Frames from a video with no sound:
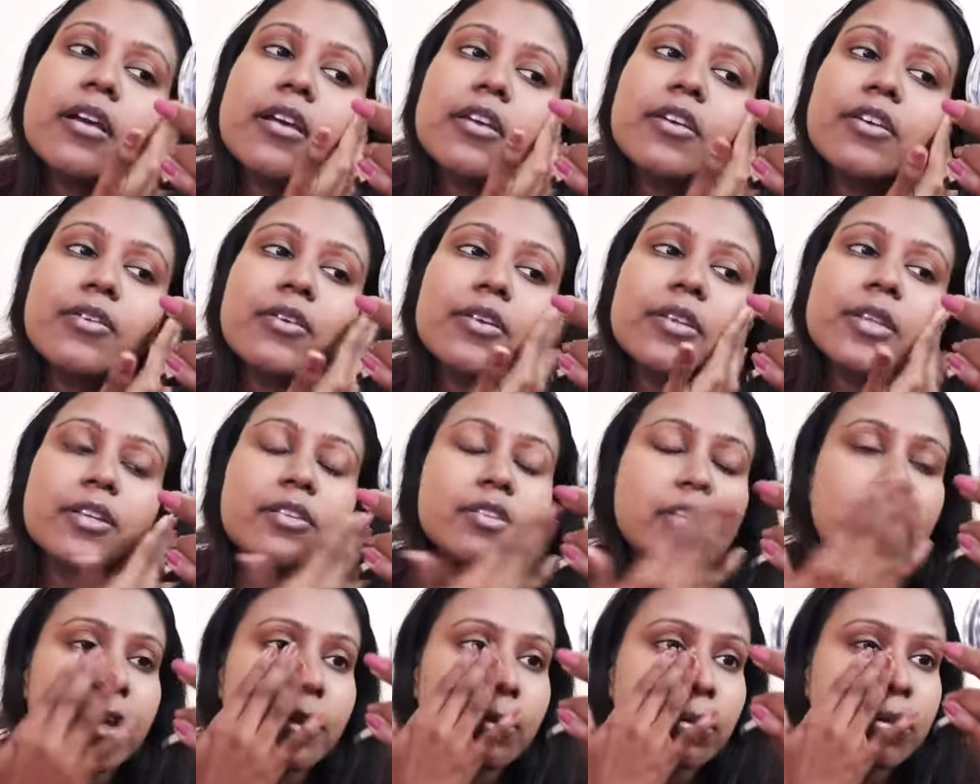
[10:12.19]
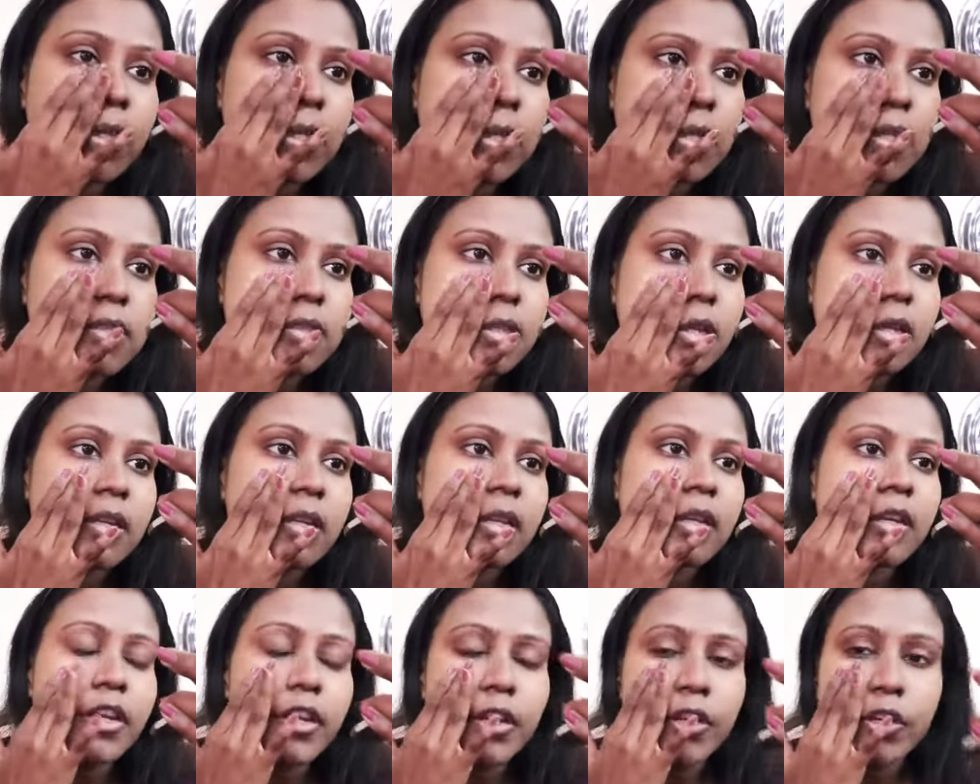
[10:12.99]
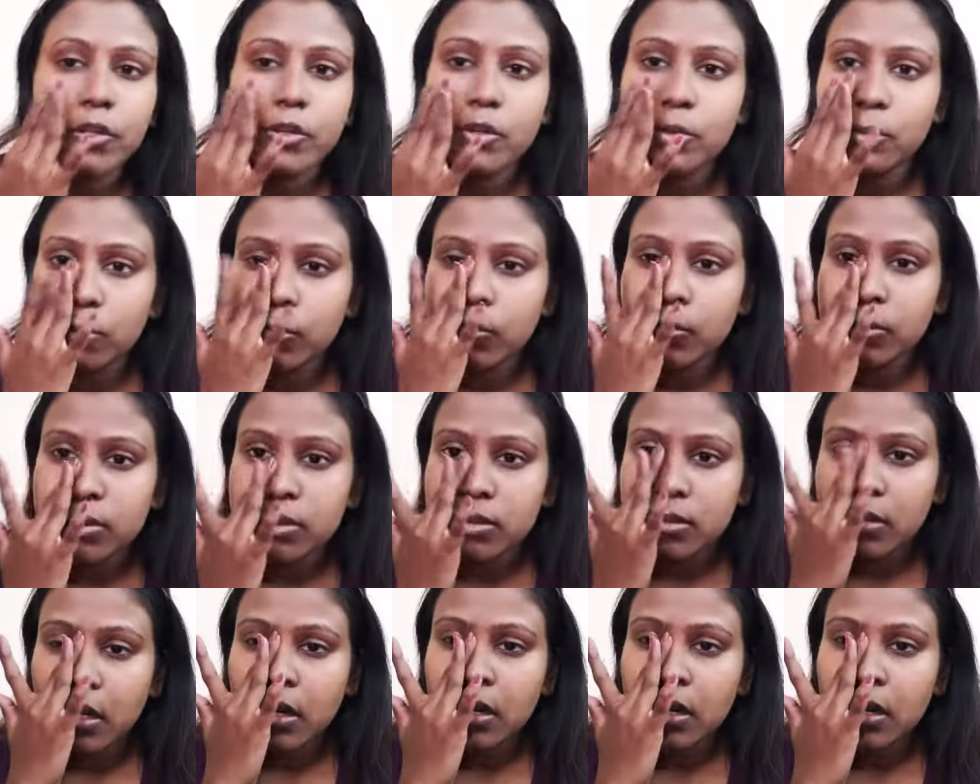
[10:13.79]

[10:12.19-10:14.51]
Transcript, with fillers: you know, there's I don't think there's any need to use